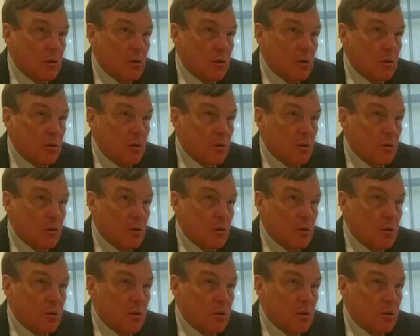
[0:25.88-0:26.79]

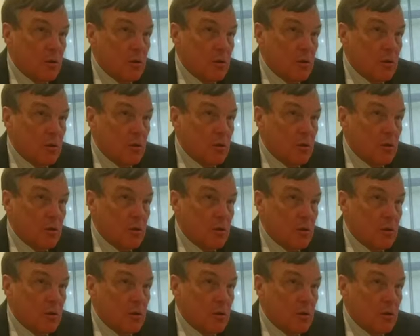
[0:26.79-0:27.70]

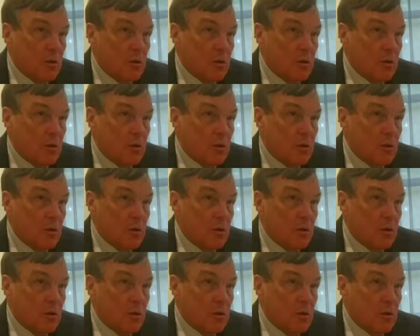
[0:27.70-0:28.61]

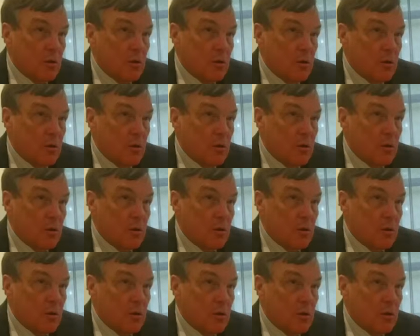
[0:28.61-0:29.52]

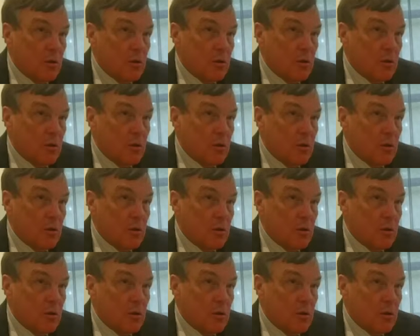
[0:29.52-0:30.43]

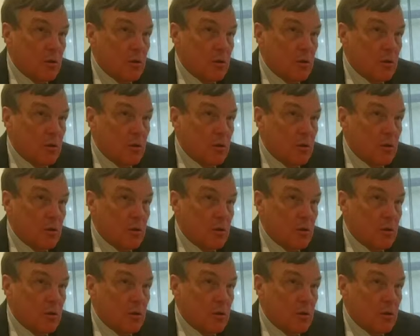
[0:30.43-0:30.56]
[no speech]